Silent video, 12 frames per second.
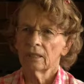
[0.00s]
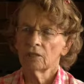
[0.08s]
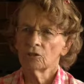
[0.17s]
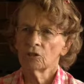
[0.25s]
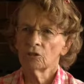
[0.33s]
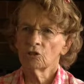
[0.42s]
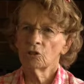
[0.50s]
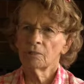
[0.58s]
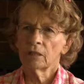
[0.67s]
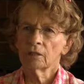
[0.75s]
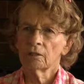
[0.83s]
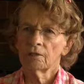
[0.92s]
and it took two
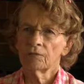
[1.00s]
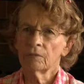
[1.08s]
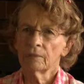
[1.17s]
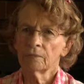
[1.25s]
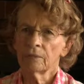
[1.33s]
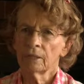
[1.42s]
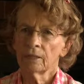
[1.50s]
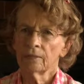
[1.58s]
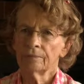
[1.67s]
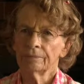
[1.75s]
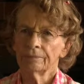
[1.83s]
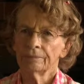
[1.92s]
men to lift him in bed
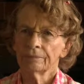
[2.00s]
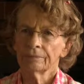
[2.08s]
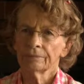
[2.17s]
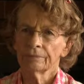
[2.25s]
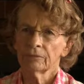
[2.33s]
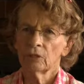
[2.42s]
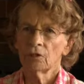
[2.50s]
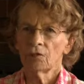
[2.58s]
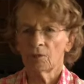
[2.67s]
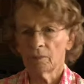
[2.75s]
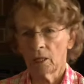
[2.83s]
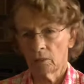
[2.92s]
or
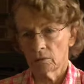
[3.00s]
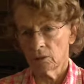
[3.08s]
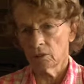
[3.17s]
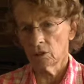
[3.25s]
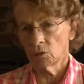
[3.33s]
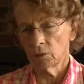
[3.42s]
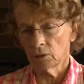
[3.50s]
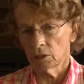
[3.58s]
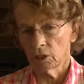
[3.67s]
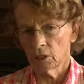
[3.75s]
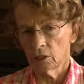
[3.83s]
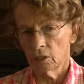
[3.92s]
lift him out into the
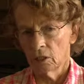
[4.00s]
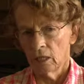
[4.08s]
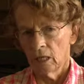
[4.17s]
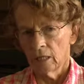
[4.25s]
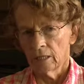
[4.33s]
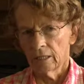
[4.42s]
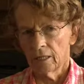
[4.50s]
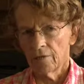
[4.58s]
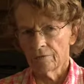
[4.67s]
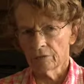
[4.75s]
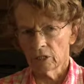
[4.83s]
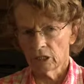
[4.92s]
wheelchair. They
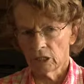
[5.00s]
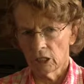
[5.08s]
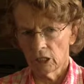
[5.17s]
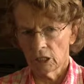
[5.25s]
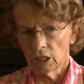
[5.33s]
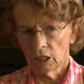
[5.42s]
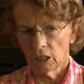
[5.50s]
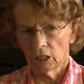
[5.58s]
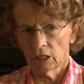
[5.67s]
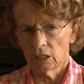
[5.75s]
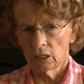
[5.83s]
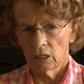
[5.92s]
forgot
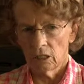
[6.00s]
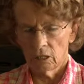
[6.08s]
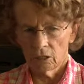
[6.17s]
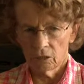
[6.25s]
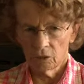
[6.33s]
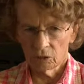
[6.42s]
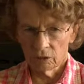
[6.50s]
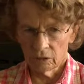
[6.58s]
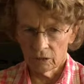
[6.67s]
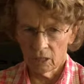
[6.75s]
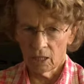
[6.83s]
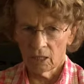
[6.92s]
to
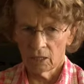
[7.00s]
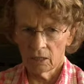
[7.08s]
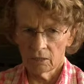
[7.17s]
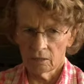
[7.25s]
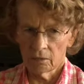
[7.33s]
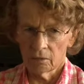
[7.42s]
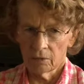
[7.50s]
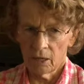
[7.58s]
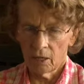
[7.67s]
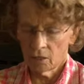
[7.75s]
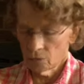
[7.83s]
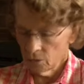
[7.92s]
tie, they
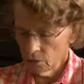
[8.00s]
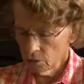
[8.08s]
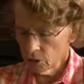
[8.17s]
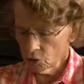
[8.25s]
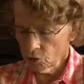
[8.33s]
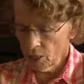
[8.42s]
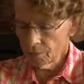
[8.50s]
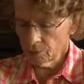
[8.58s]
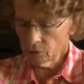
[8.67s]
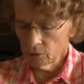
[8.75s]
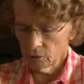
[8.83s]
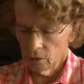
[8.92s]
had a strap
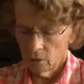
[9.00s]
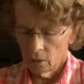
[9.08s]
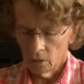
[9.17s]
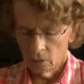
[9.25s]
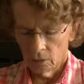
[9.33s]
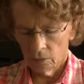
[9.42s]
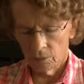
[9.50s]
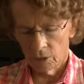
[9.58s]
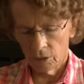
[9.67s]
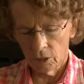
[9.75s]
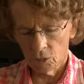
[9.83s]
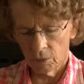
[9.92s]

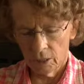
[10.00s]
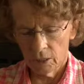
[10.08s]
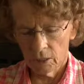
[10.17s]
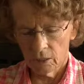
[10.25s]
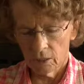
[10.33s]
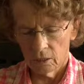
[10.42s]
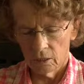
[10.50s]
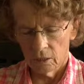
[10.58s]
around his waist